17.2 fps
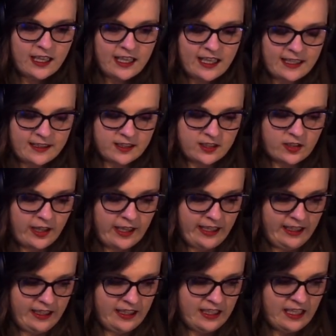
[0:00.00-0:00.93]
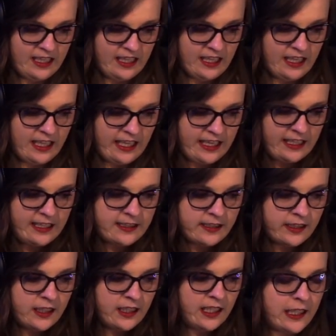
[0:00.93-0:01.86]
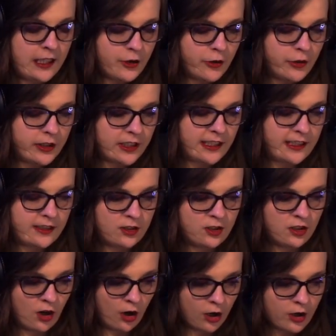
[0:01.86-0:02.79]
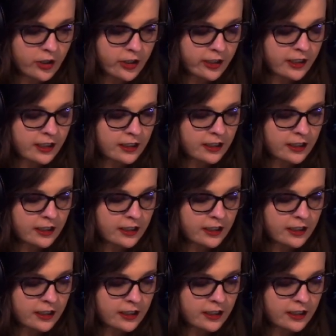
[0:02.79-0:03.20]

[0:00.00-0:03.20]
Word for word: It's like, it is literally dark